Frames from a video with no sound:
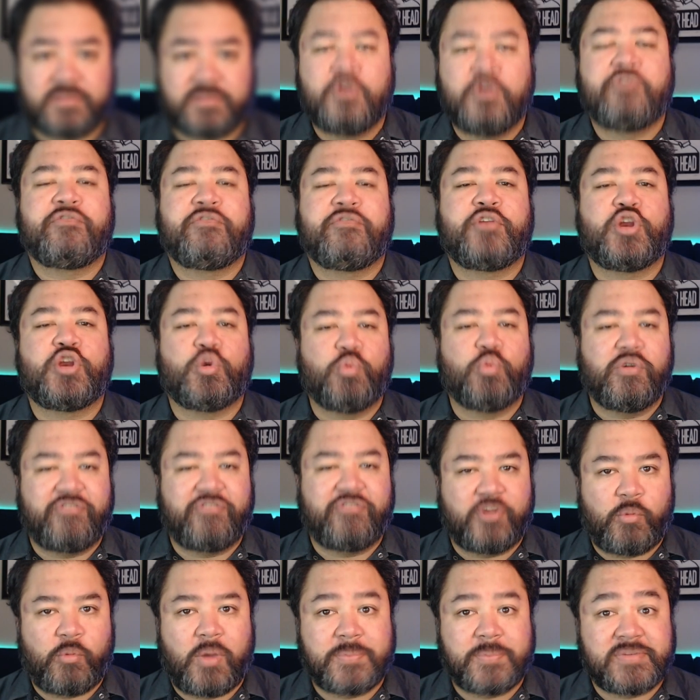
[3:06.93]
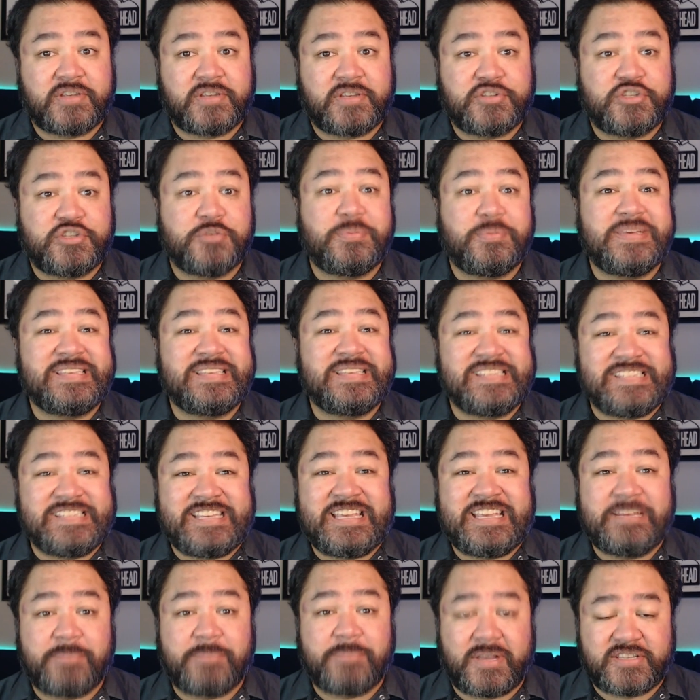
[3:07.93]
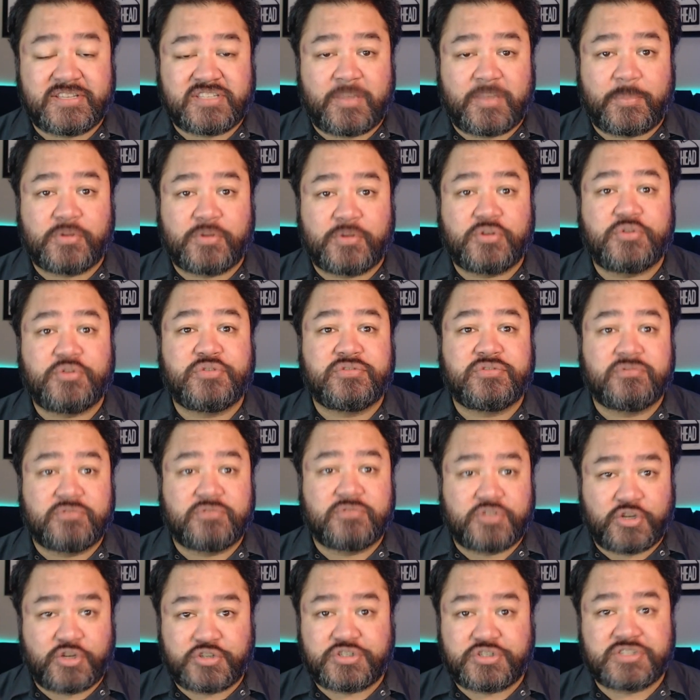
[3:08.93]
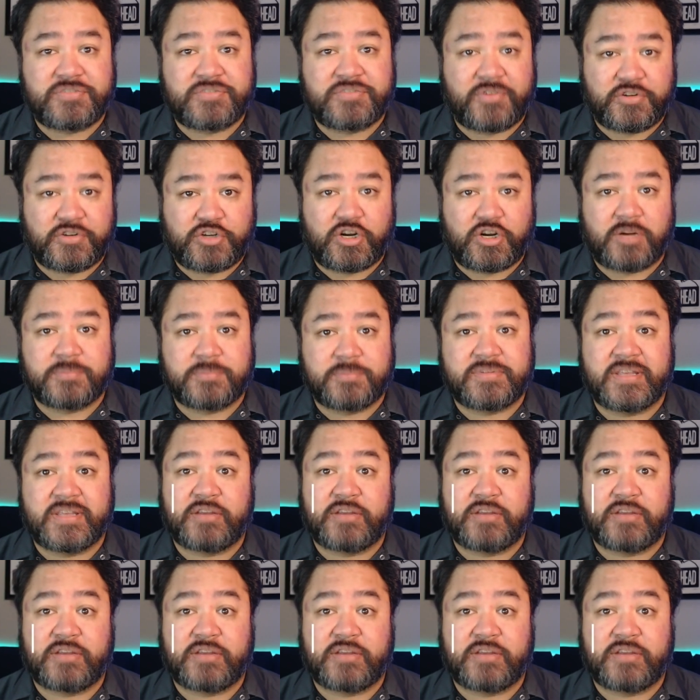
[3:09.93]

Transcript: For your roofing website to be seen by someone who searches for terms like